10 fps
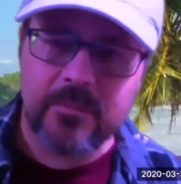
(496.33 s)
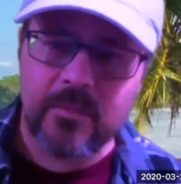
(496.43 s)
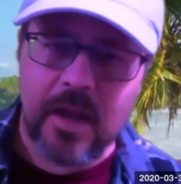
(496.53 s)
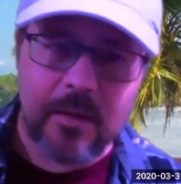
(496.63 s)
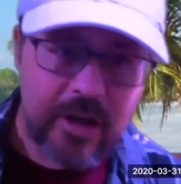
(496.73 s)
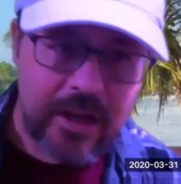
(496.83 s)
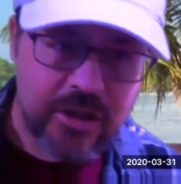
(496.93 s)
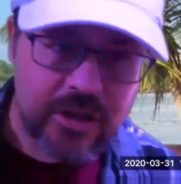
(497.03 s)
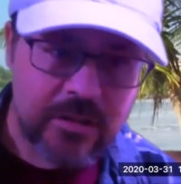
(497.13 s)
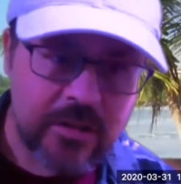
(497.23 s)

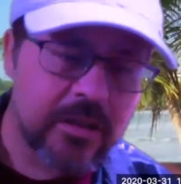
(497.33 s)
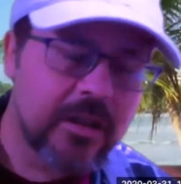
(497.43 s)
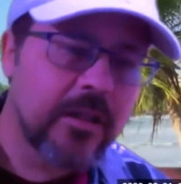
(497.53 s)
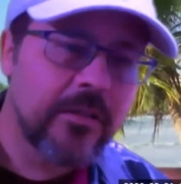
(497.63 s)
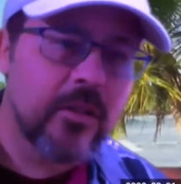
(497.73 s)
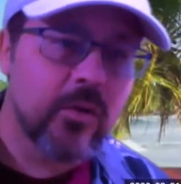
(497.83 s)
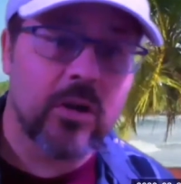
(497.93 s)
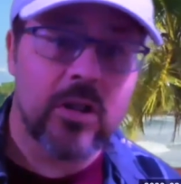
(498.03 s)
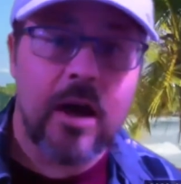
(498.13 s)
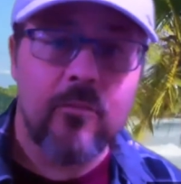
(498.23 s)
nomination, there were a
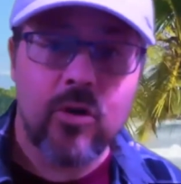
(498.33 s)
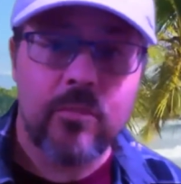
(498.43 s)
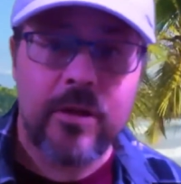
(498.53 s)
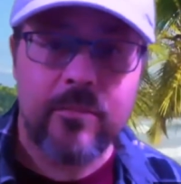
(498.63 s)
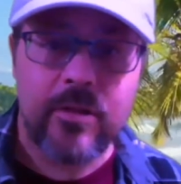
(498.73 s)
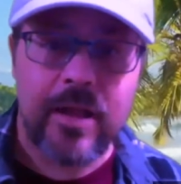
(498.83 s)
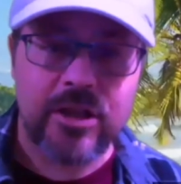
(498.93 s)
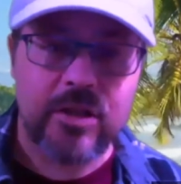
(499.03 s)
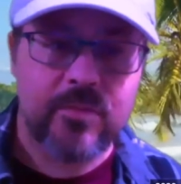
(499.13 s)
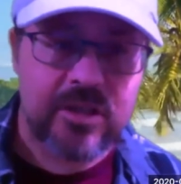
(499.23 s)
lot more people
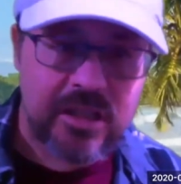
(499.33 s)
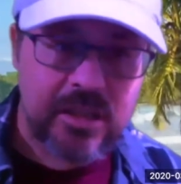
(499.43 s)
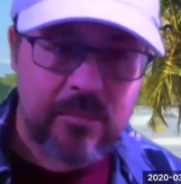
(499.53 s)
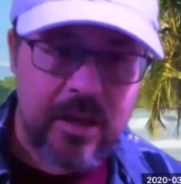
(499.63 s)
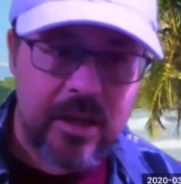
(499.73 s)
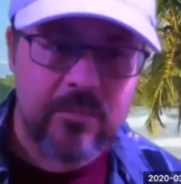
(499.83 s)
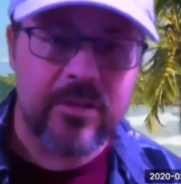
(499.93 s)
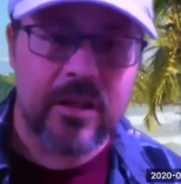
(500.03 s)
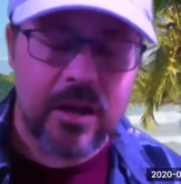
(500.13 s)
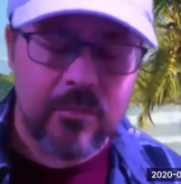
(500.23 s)
actually participating, but
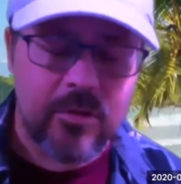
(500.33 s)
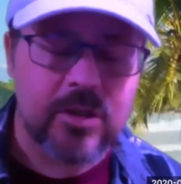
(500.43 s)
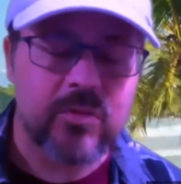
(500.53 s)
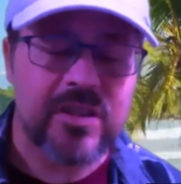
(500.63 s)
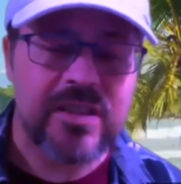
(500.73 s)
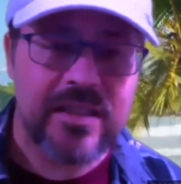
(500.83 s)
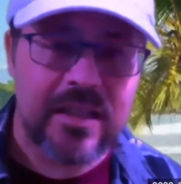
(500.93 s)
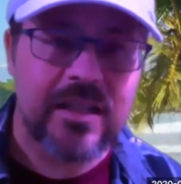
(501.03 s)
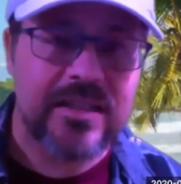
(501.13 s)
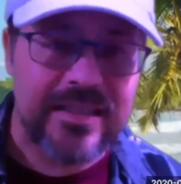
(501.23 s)
the numbers were
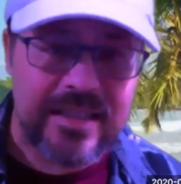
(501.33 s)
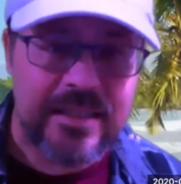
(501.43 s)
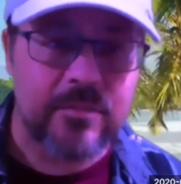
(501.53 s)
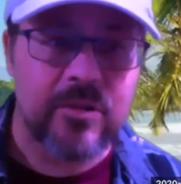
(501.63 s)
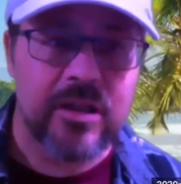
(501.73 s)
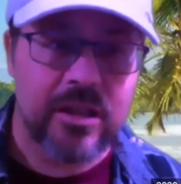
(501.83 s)
still dismally